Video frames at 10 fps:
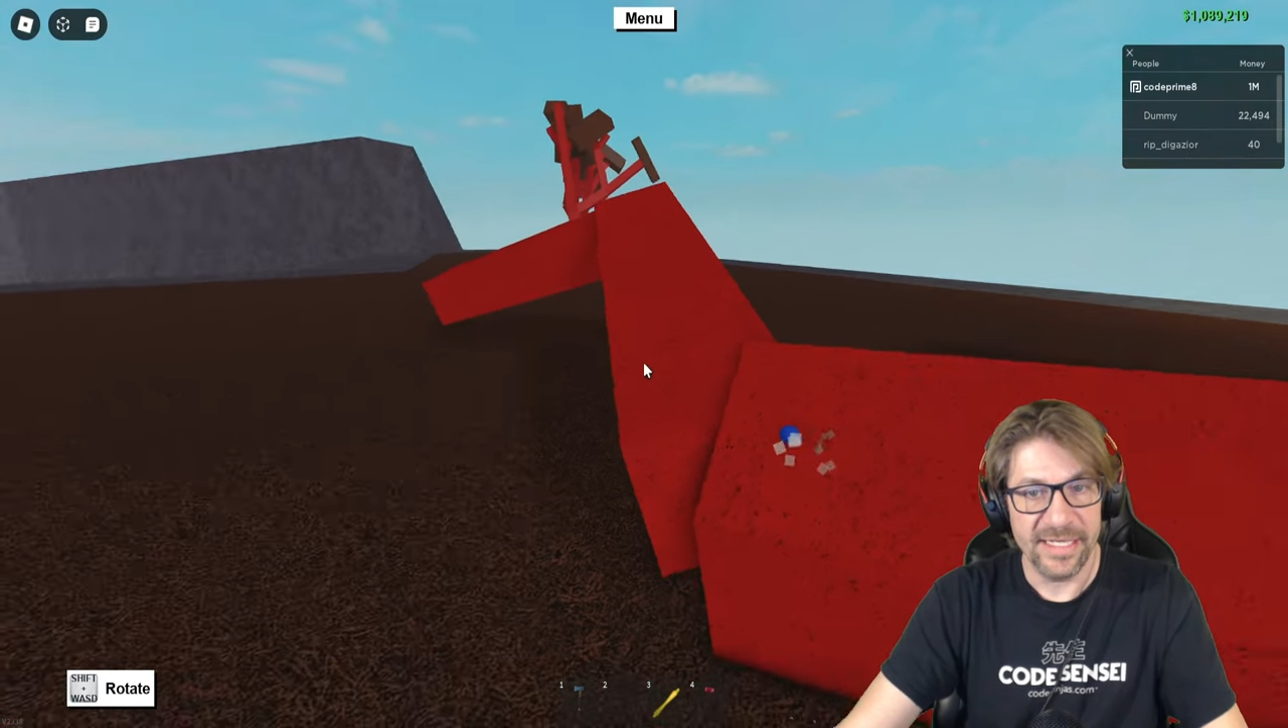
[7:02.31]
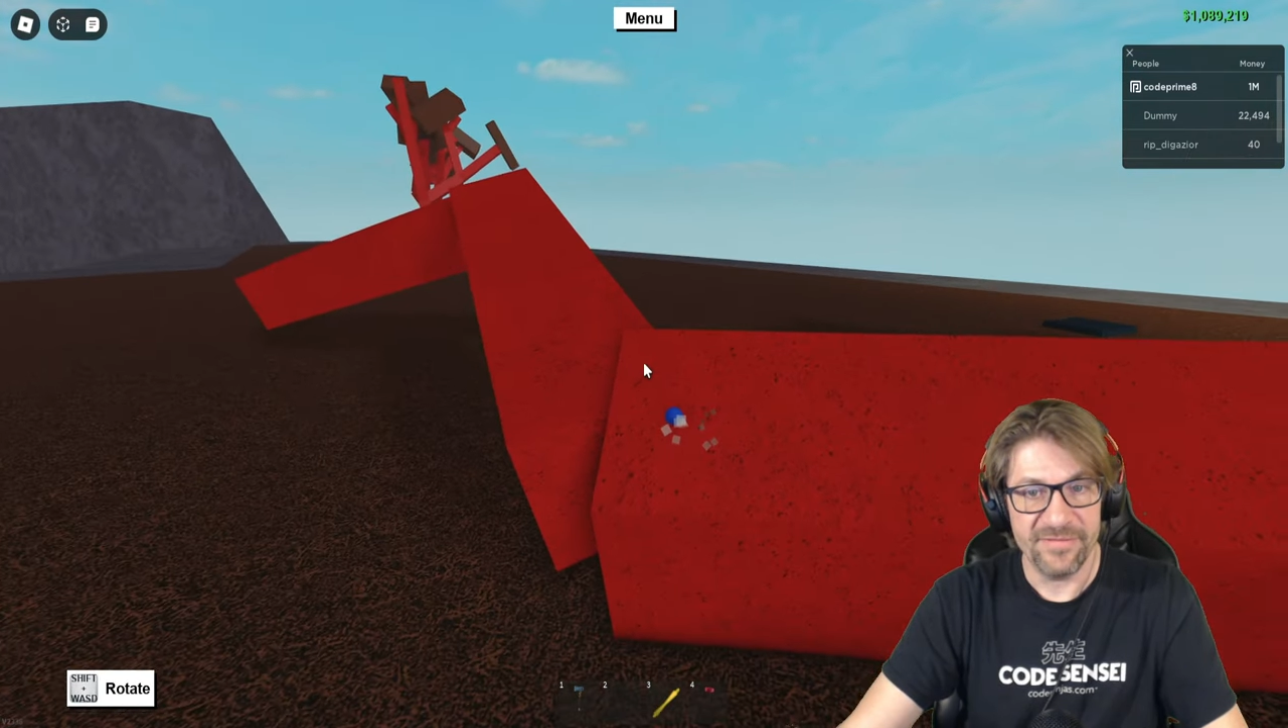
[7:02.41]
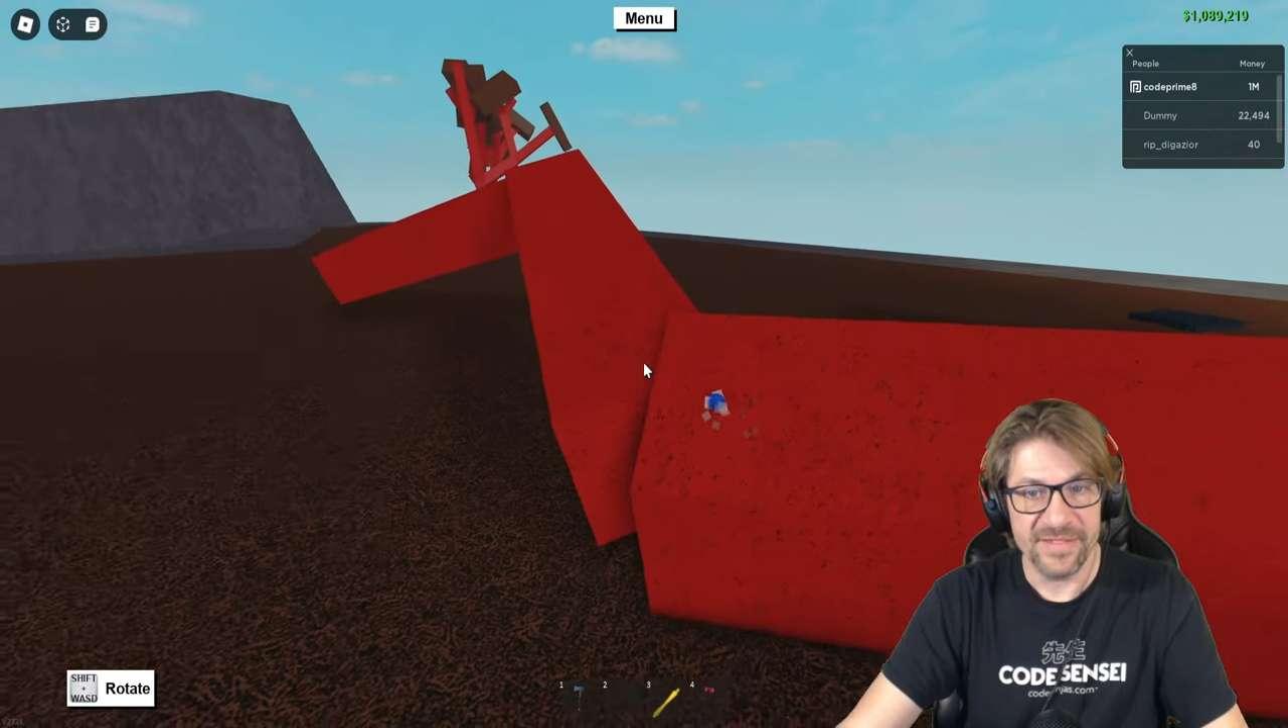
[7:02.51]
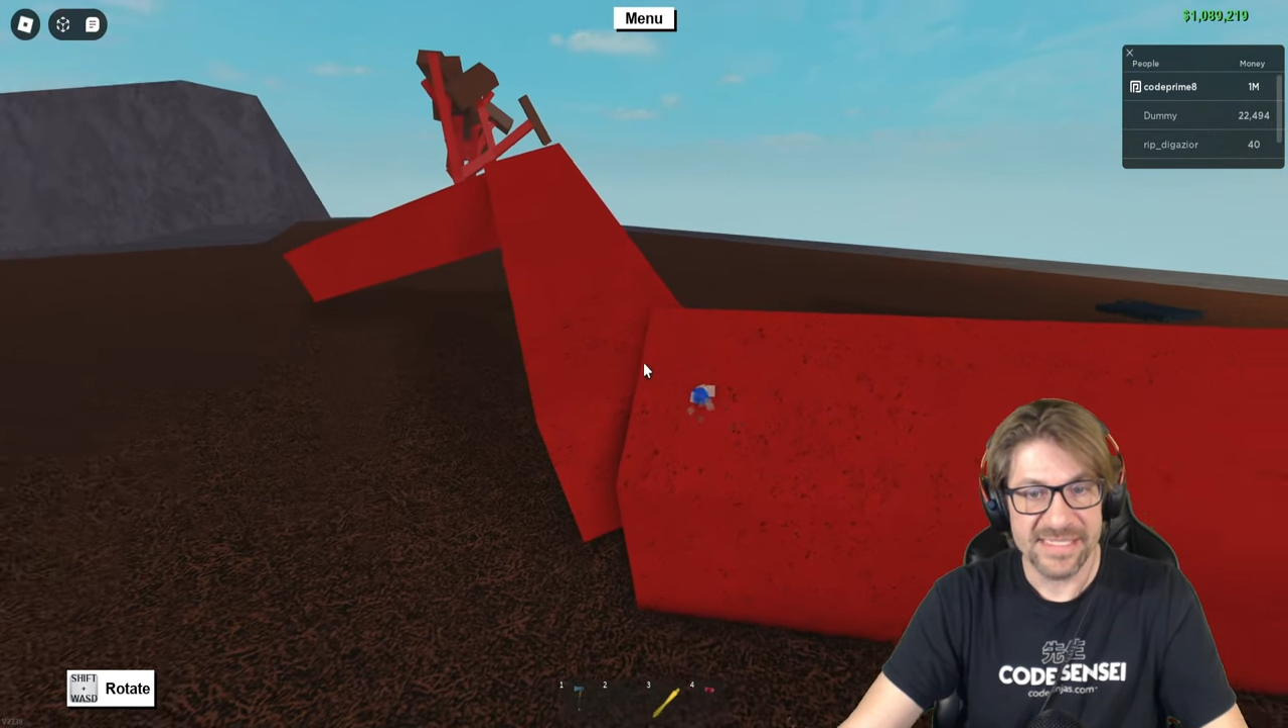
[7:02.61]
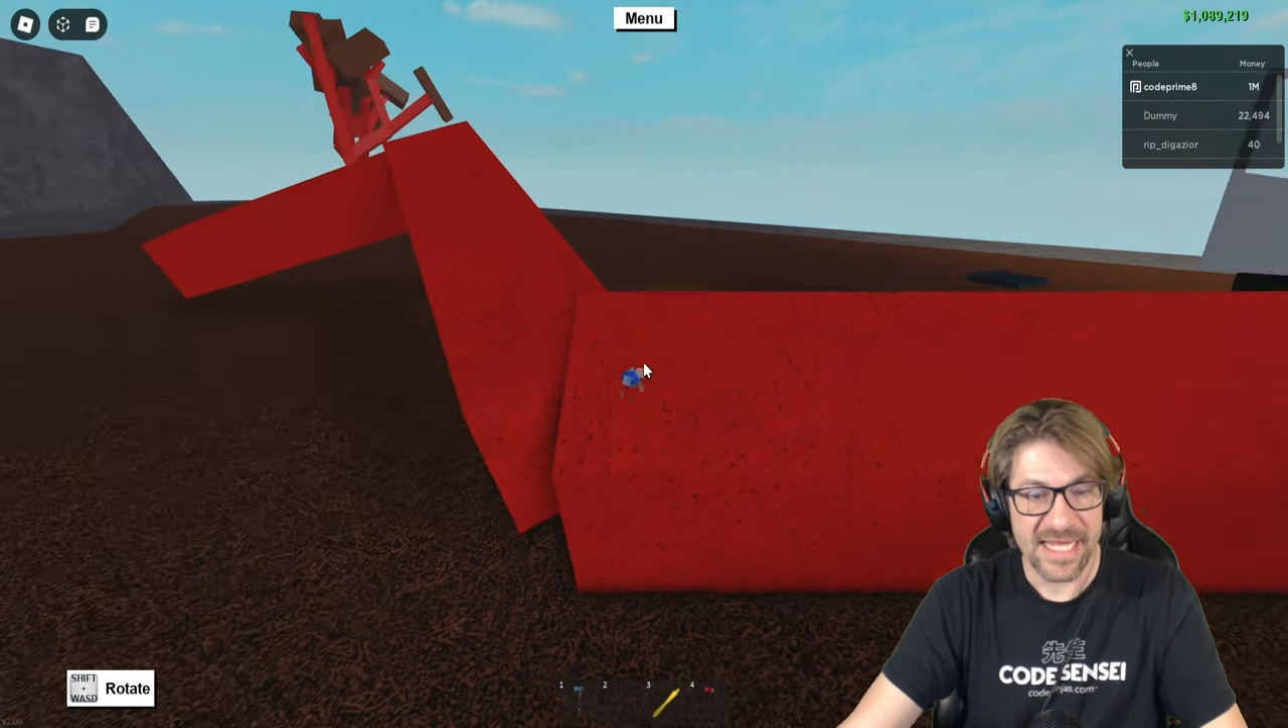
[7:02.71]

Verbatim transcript: And if it's